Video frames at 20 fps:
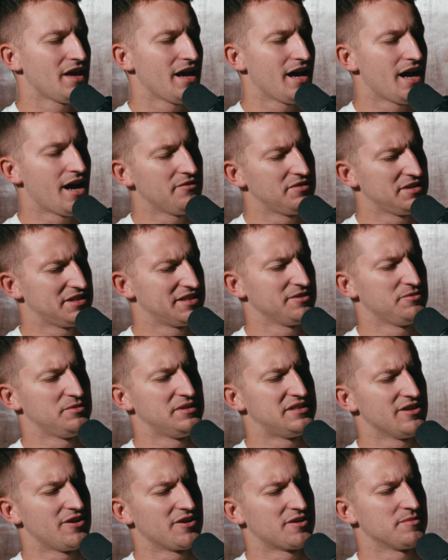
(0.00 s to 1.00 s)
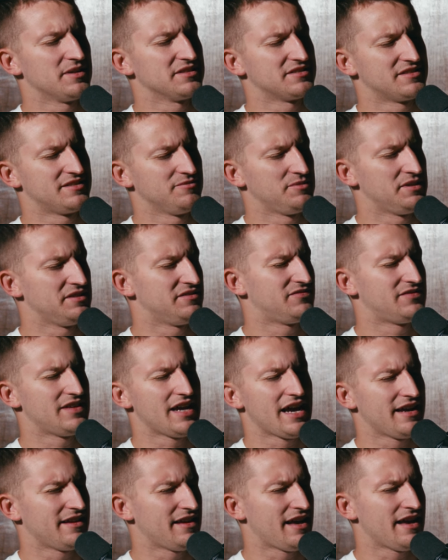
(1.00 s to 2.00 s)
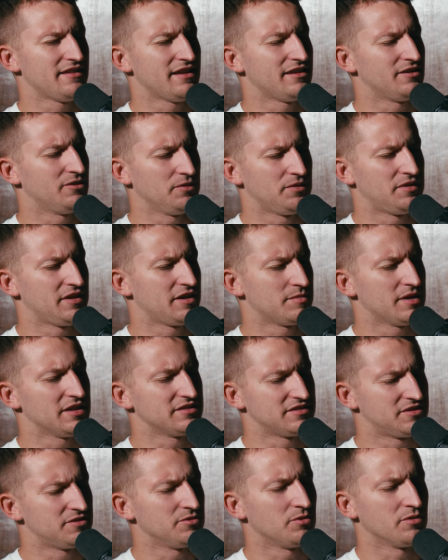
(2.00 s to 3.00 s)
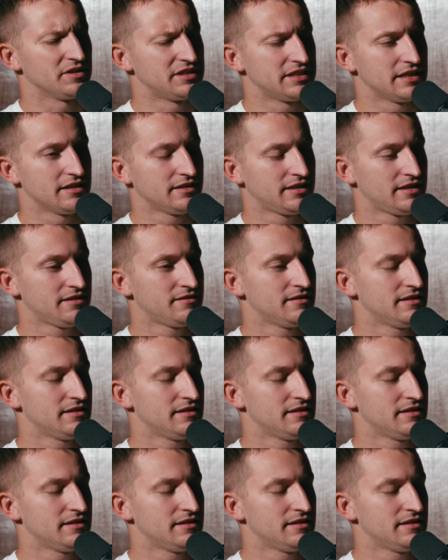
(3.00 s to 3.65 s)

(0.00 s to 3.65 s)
obviously we've had that whole thing about storytelling,